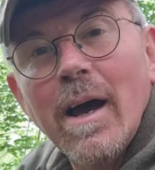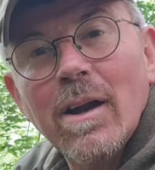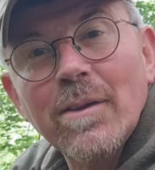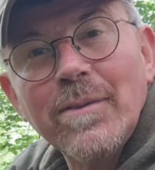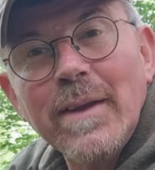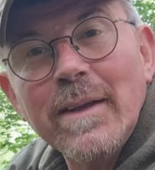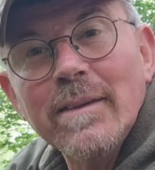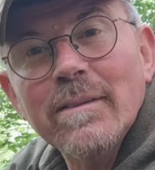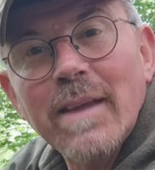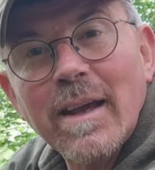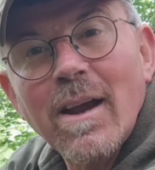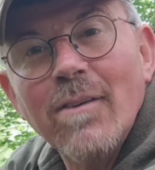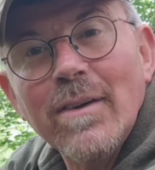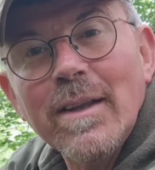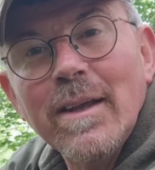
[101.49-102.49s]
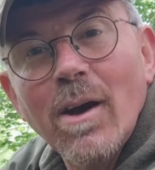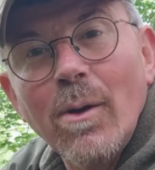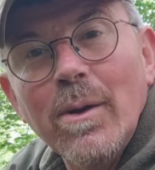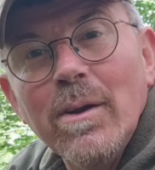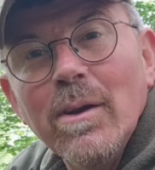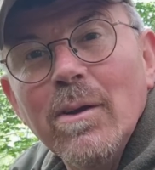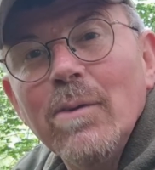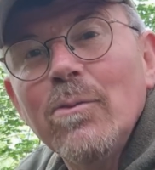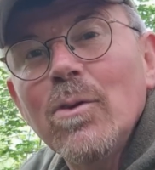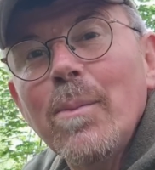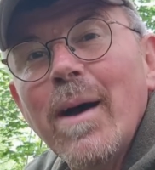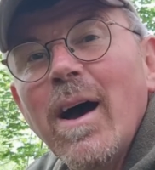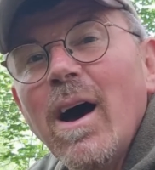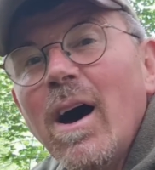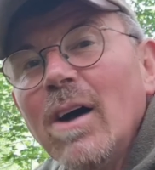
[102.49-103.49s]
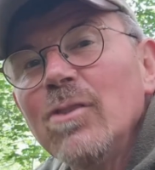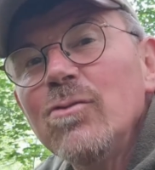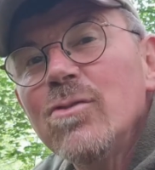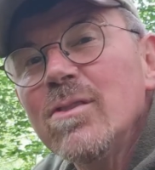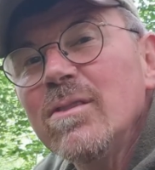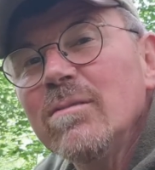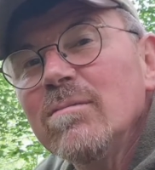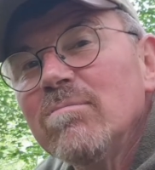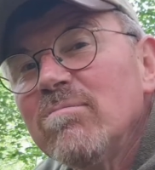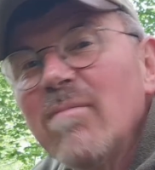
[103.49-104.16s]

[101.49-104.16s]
I think they're currently going for about £180